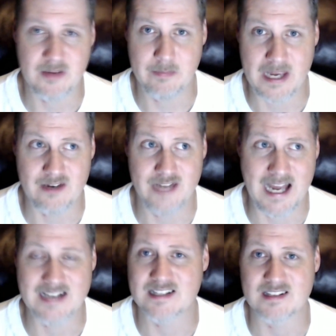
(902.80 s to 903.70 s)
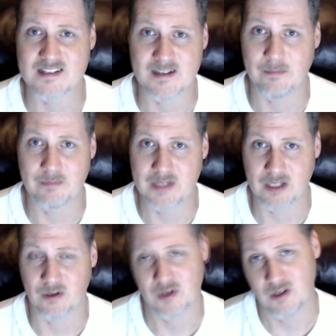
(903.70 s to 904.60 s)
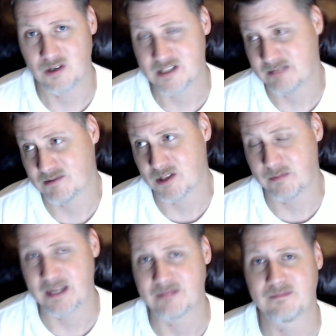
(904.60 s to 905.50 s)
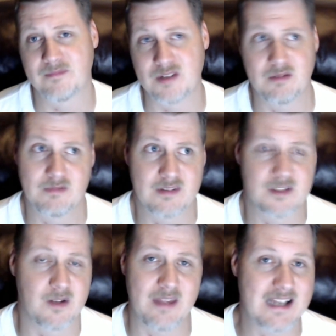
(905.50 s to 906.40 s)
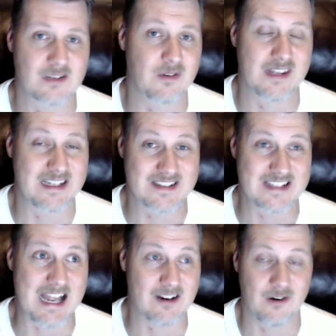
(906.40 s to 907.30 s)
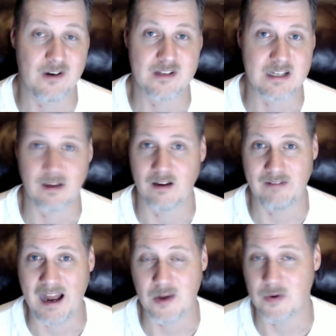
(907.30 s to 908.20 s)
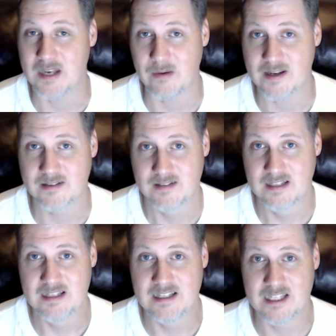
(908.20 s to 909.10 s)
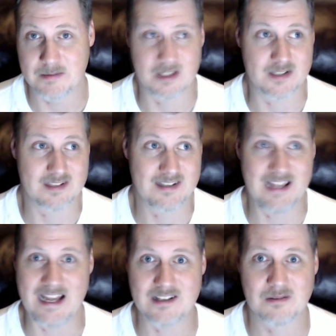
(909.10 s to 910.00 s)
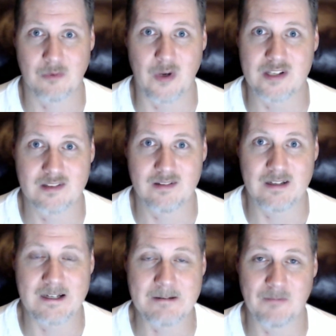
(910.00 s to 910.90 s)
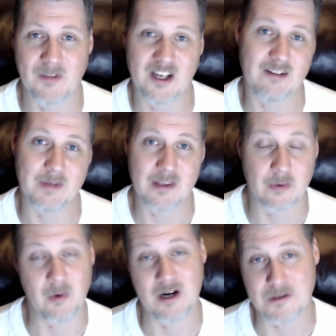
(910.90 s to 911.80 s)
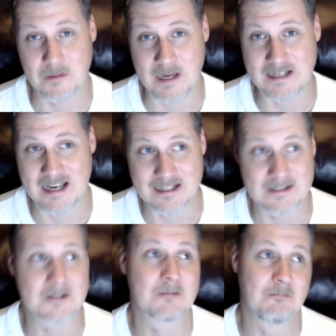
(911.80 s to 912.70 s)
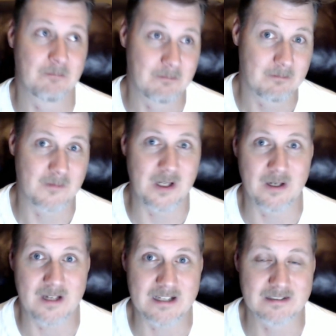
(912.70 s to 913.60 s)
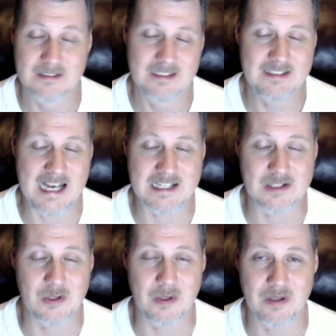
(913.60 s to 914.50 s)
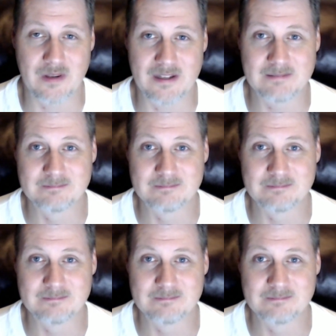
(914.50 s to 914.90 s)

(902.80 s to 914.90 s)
pay your taxes in some particular currency, and so be it. So that's the only thing that gives that currency a value anyway. It's because that's what the government that requires you to pay taxes, does. Taxes is a whole other thing.